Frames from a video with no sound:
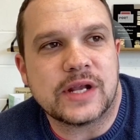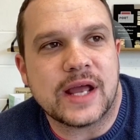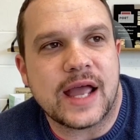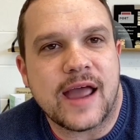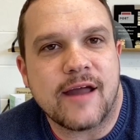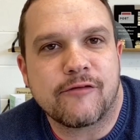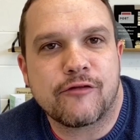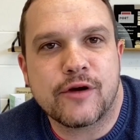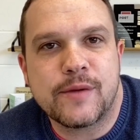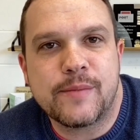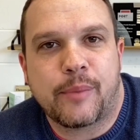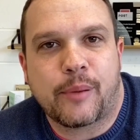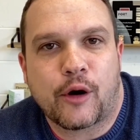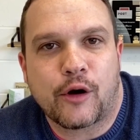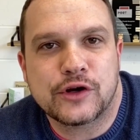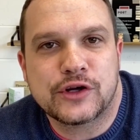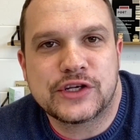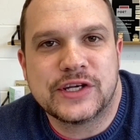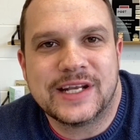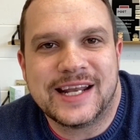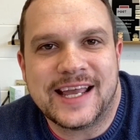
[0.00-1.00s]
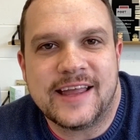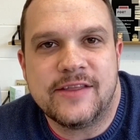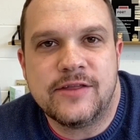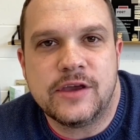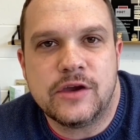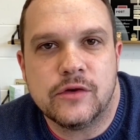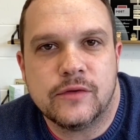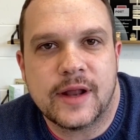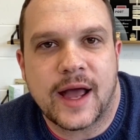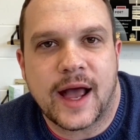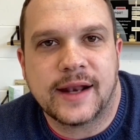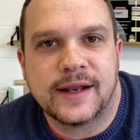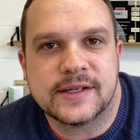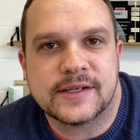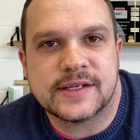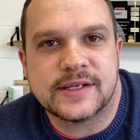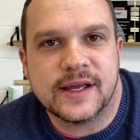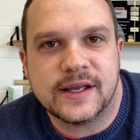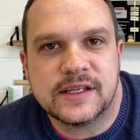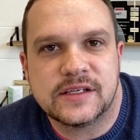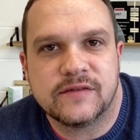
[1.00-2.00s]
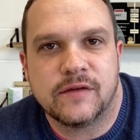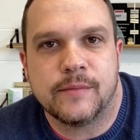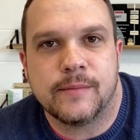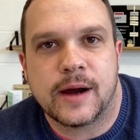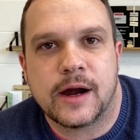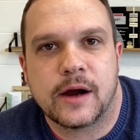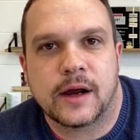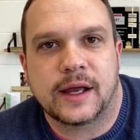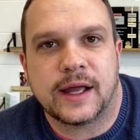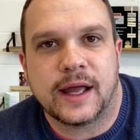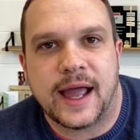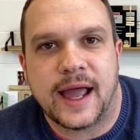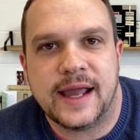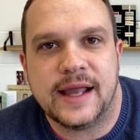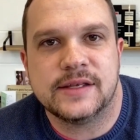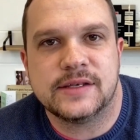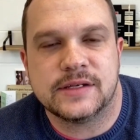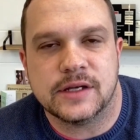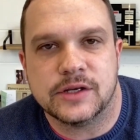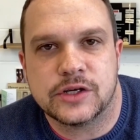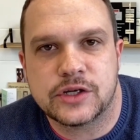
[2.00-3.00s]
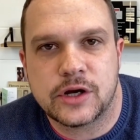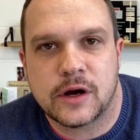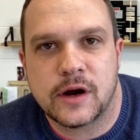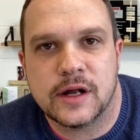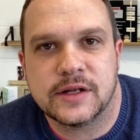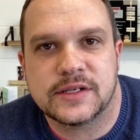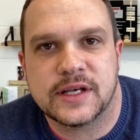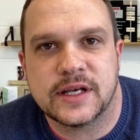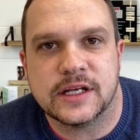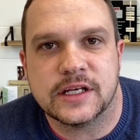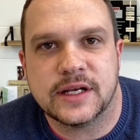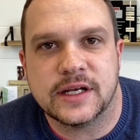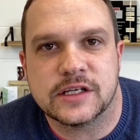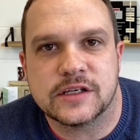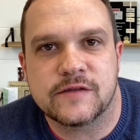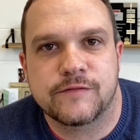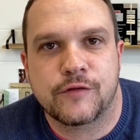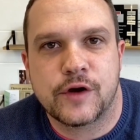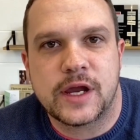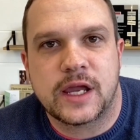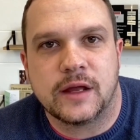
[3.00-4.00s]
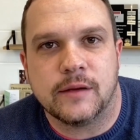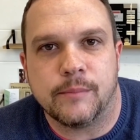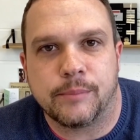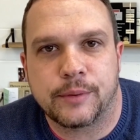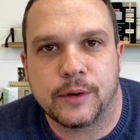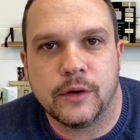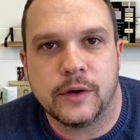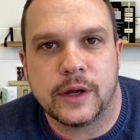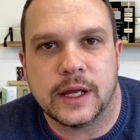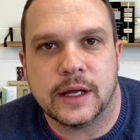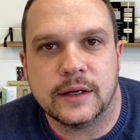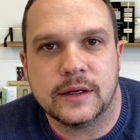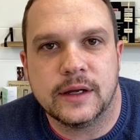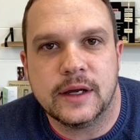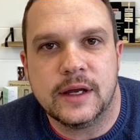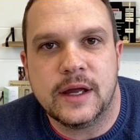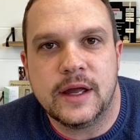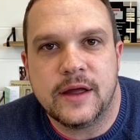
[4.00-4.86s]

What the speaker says: every person in the United States of America hates insurance, and it's freaking brilliant.